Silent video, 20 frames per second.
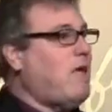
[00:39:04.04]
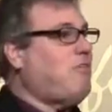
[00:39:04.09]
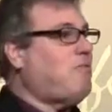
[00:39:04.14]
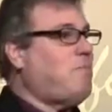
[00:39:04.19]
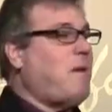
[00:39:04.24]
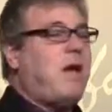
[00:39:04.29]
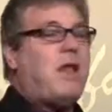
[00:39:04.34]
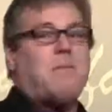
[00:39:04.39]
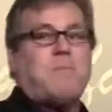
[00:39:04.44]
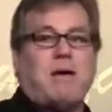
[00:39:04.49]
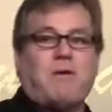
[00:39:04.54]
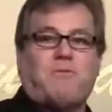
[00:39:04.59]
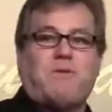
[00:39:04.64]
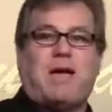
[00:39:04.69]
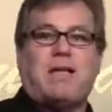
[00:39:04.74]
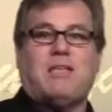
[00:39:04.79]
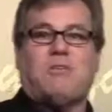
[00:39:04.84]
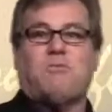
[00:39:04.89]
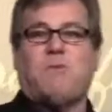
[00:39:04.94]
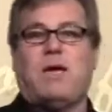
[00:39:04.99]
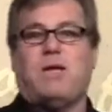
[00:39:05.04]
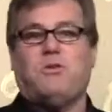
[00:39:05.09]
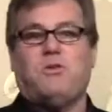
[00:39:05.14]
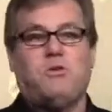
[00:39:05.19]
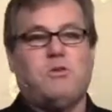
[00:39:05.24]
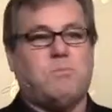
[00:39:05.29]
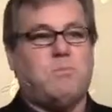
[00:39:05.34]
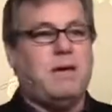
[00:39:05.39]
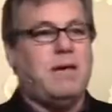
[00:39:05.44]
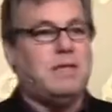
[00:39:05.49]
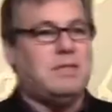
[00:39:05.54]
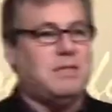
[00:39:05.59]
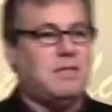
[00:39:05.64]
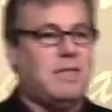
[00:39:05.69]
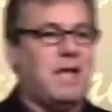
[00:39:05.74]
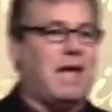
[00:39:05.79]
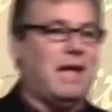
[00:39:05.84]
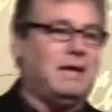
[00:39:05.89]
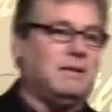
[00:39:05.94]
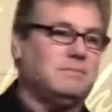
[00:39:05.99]
that spider might find its way into your bed
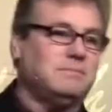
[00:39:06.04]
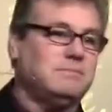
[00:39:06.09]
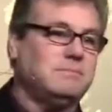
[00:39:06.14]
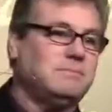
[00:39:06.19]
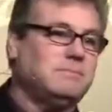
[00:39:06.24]
tonight.